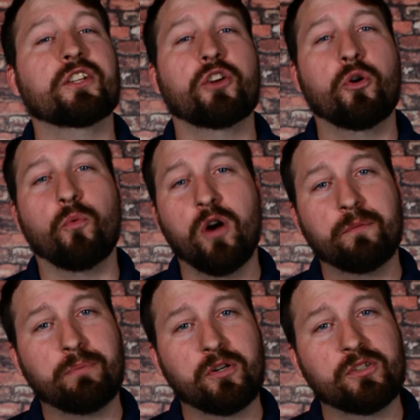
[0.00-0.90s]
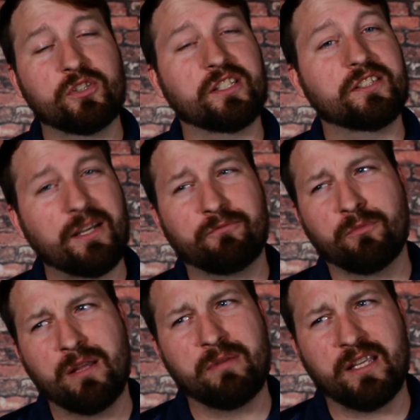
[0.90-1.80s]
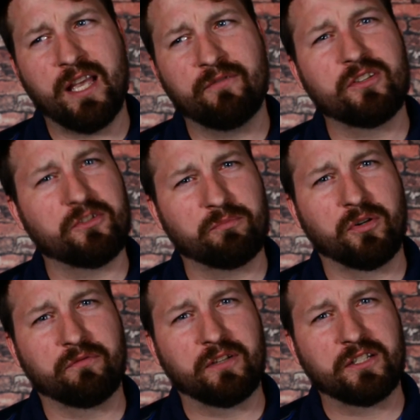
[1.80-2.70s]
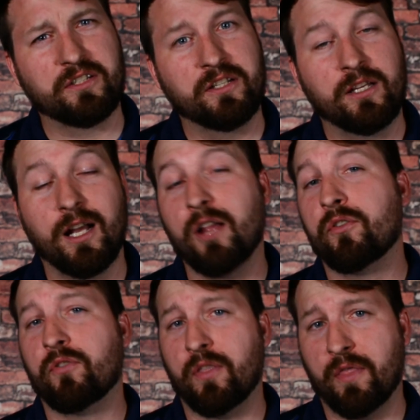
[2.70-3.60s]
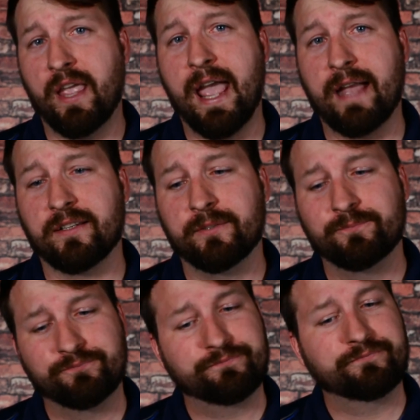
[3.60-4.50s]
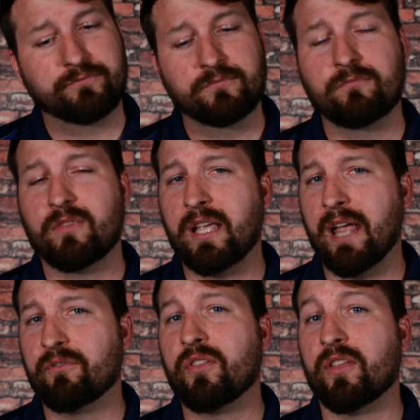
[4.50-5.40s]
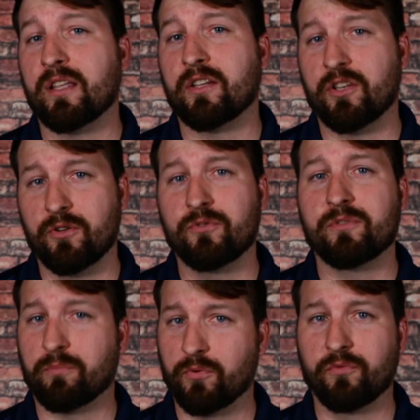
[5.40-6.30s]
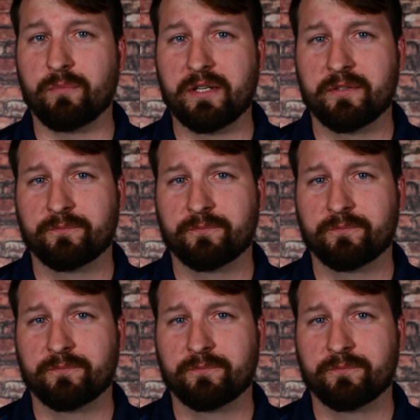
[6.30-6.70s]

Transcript: No one person, except for maybe Kevin, is perfect. Other than that, everything could use improvement.